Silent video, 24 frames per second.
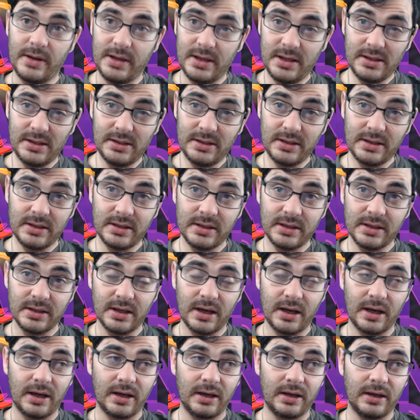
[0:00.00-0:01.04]
in
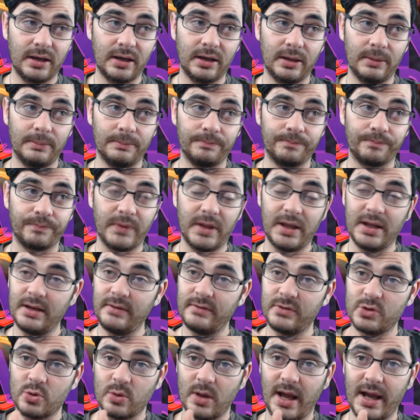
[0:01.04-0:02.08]
the
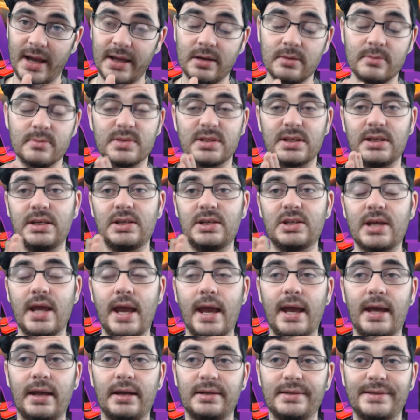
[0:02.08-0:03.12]
individual items, each
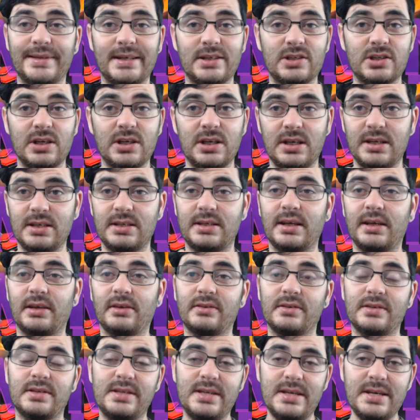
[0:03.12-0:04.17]
had attention to
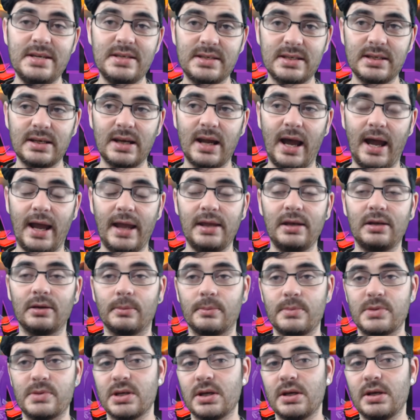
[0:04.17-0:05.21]
detail, decent
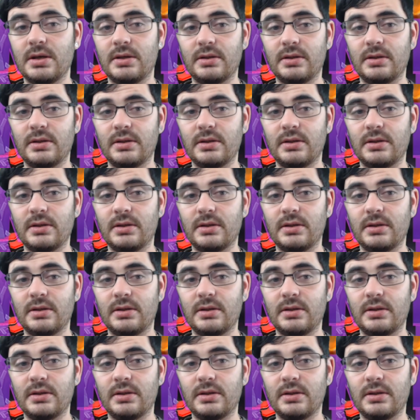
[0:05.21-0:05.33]
items.